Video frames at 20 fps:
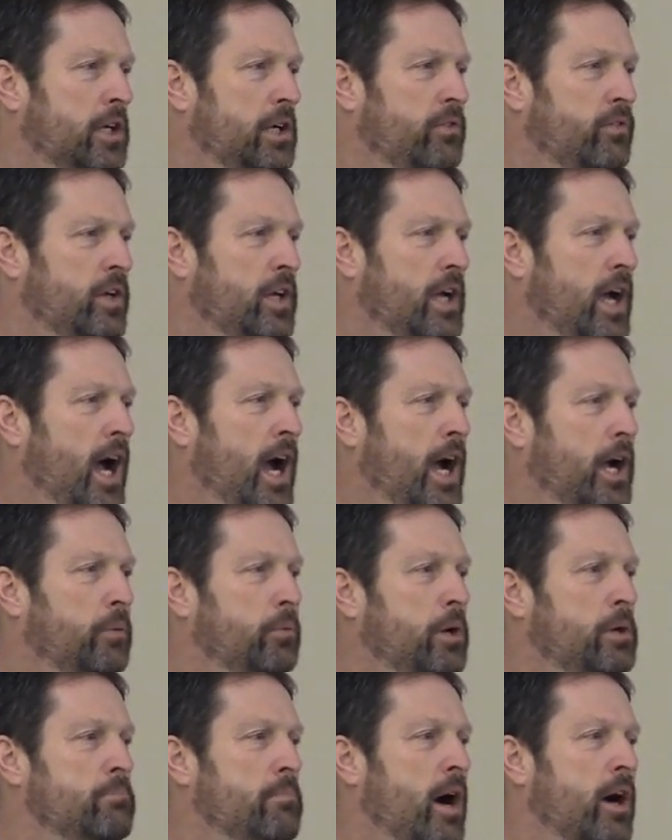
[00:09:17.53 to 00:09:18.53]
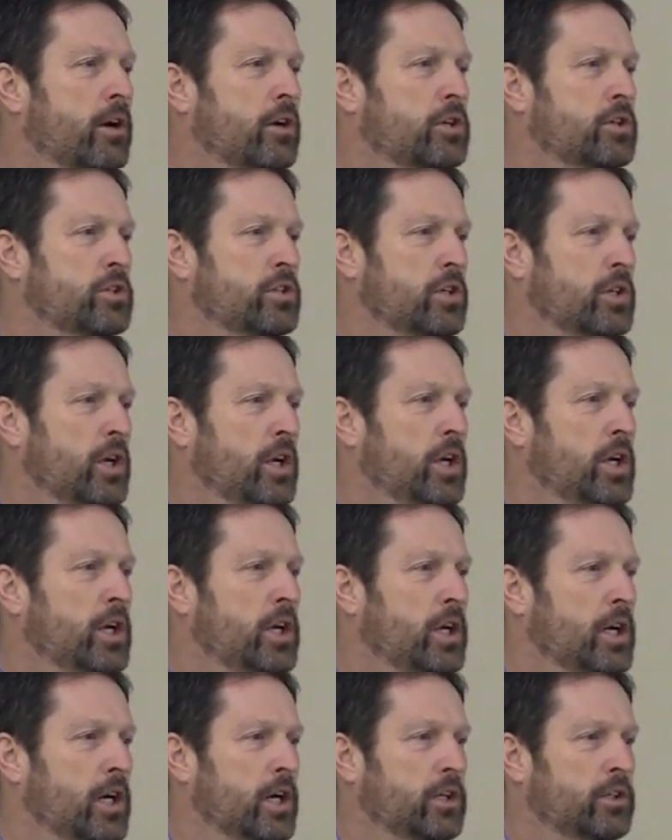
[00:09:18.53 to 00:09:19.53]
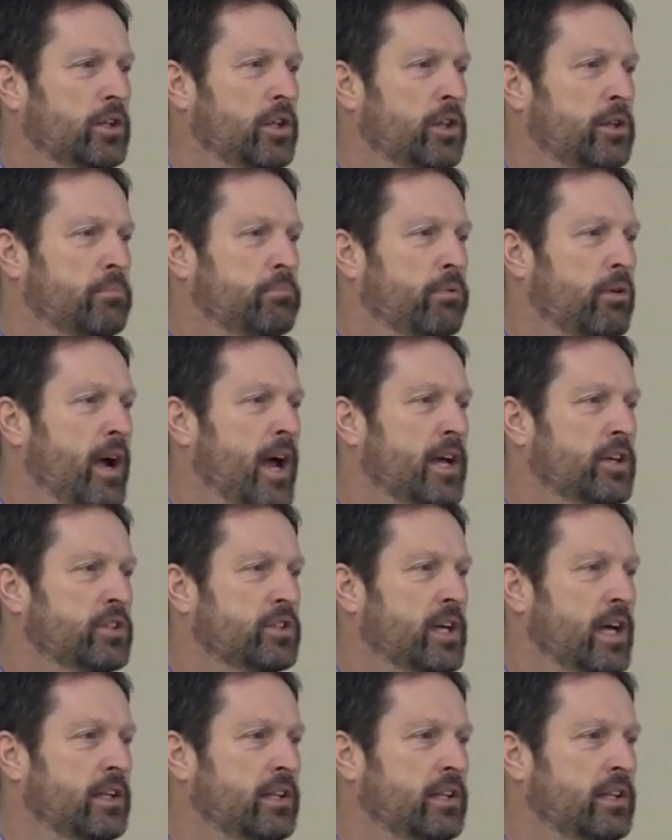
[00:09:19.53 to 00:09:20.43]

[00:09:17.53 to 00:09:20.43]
giving high remarks to the press.